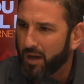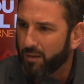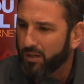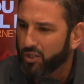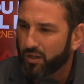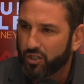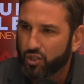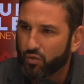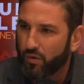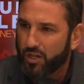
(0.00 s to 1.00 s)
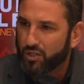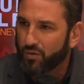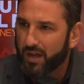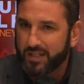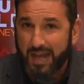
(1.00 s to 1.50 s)
Publix, all these new
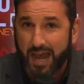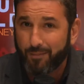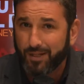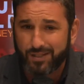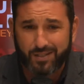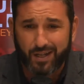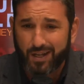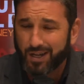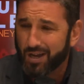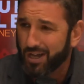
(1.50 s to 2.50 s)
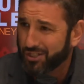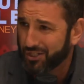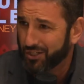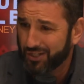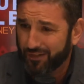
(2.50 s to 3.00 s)
restaurants. Abbott's
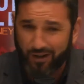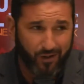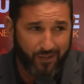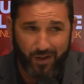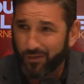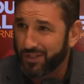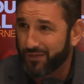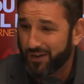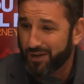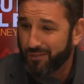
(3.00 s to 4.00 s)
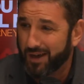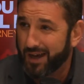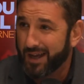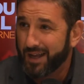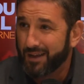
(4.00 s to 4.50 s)
Custard. I don't know if anyone's from
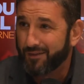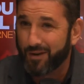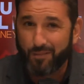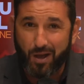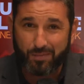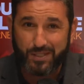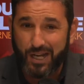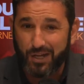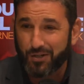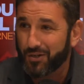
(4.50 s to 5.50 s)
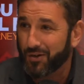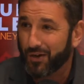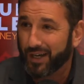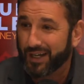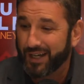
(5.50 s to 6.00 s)
upstate New
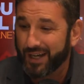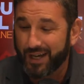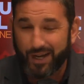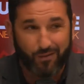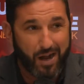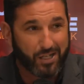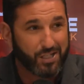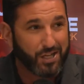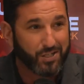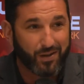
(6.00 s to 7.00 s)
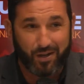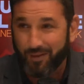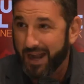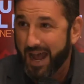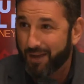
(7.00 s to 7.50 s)
York, Rochester area,
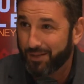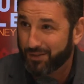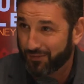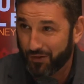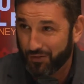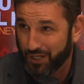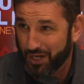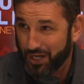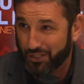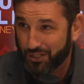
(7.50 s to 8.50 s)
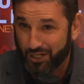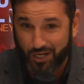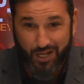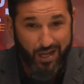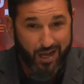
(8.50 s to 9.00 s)
but Abbott's Frozen
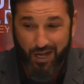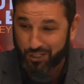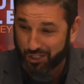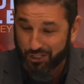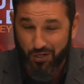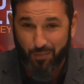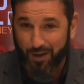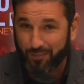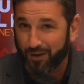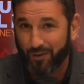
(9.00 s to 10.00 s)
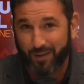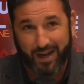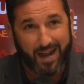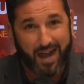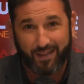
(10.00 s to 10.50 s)
Custard just opened up there. Oh my
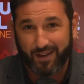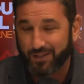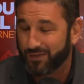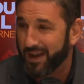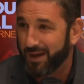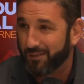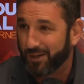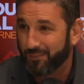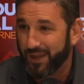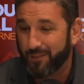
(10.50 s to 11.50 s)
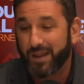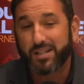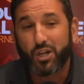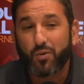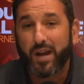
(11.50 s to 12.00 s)
God, that is phenomenal. Yeah, but
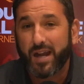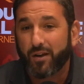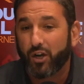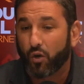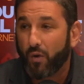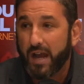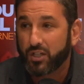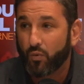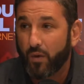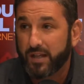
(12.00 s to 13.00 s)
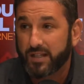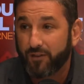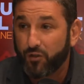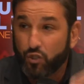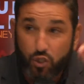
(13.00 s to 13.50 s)
that's a great area, Horizon West.
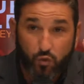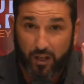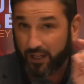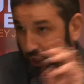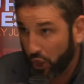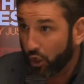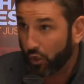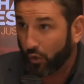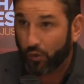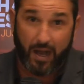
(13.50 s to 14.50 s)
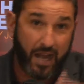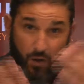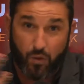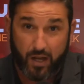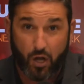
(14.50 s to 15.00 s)
And if you or
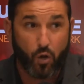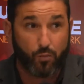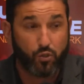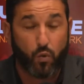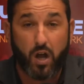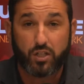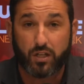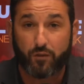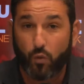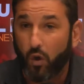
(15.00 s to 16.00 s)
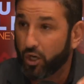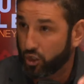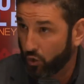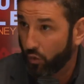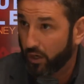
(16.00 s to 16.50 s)
anyone at home who's watching, if you want a
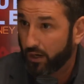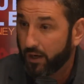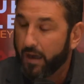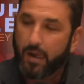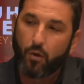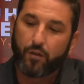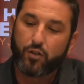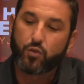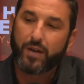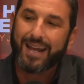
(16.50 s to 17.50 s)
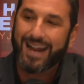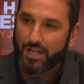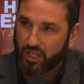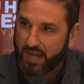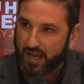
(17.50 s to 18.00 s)
tour or if you just want to get
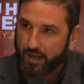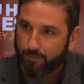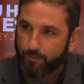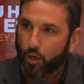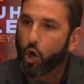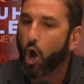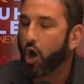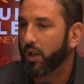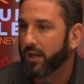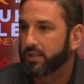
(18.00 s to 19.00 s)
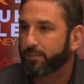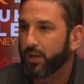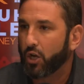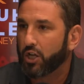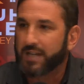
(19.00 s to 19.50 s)
educated, call us
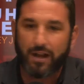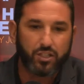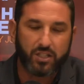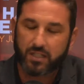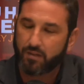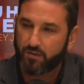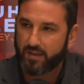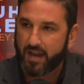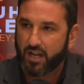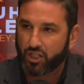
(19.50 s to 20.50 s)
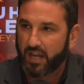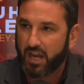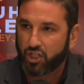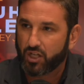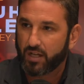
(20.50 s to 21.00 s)
because I'll just give you that
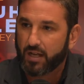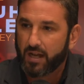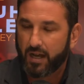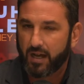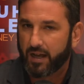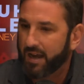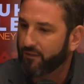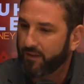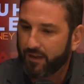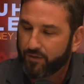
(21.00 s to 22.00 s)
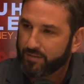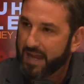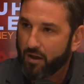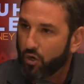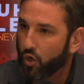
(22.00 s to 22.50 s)
education. Everything from
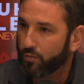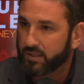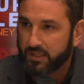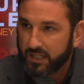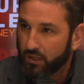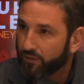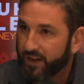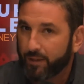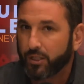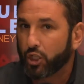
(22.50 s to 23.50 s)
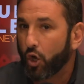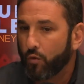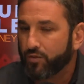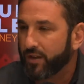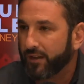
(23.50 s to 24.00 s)
townhomes to single family to
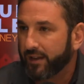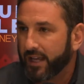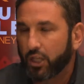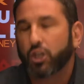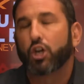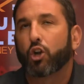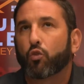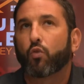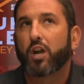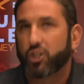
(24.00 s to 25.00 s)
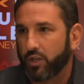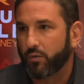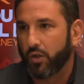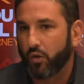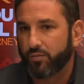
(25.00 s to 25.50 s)
homes on the lake. You could crush it
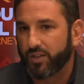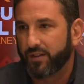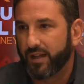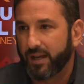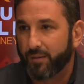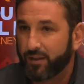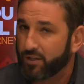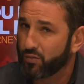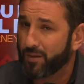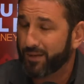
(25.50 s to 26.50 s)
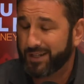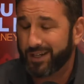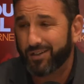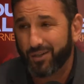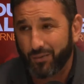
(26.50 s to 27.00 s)
with homes on the lake. But this one in
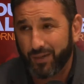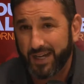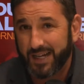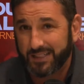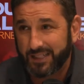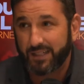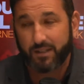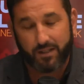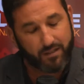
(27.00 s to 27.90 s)
particular, 319.